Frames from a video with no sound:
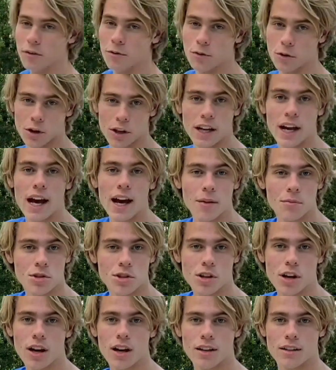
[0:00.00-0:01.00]
for gap
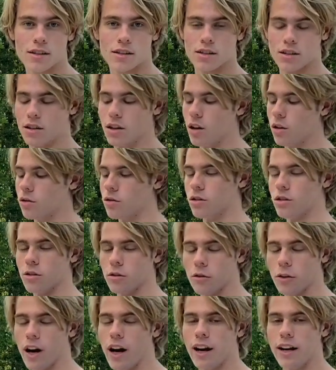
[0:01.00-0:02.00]
shots to go to the
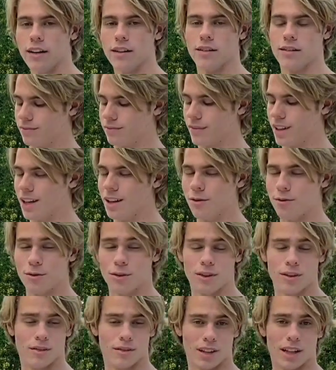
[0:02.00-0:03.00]
right,
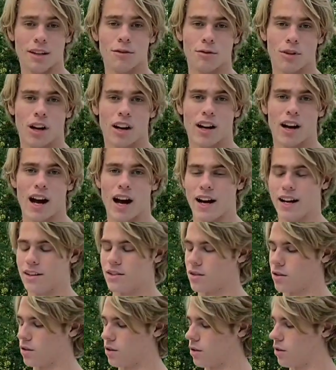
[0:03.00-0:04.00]
even on a
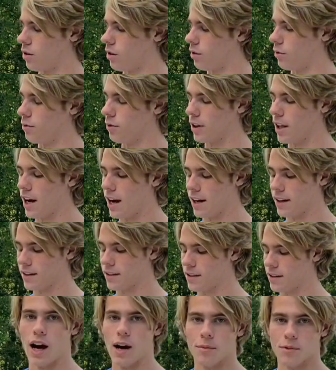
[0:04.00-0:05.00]
hyzer or flat.
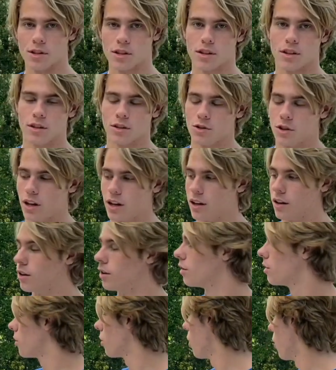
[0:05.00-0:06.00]
I'm just gonna try to
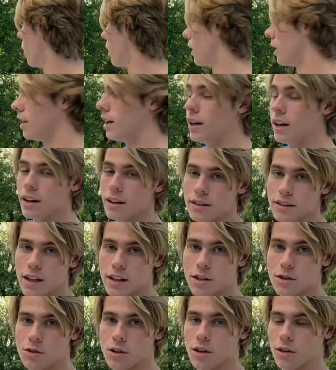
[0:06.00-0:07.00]
throw it
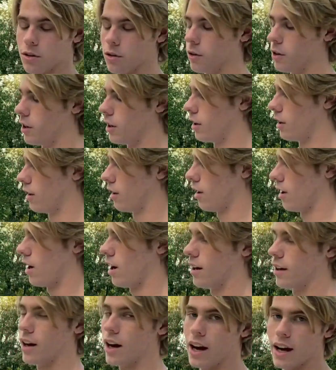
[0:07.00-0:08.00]
dead straight through here
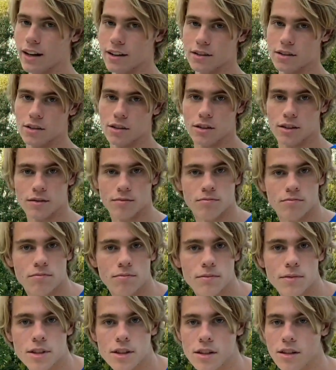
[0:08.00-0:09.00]
on a hyzer and
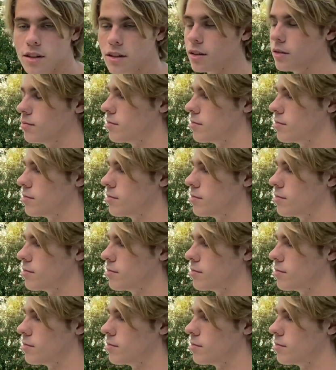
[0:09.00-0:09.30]
see